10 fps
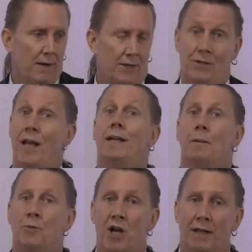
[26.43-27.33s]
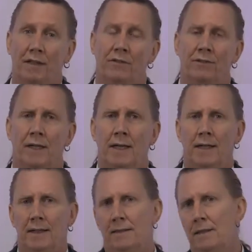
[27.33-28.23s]
stated objective,
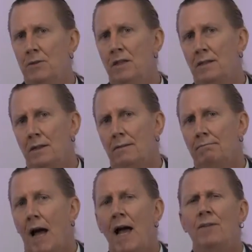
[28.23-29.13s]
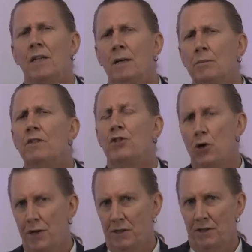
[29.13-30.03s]
it seems that I have a number of
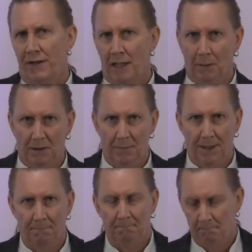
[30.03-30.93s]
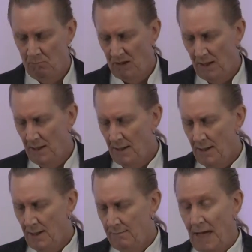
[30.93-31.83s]
choices available to me.
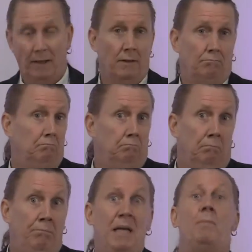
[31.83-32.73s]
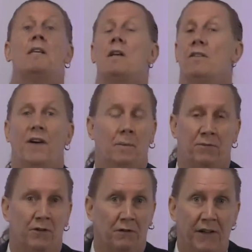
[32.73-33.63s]
I could beat myself
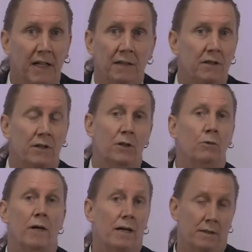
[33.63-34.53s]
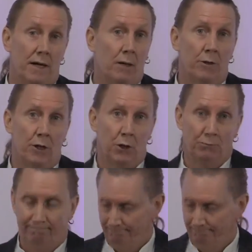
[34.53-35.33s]
up for failing to do what I said I would do.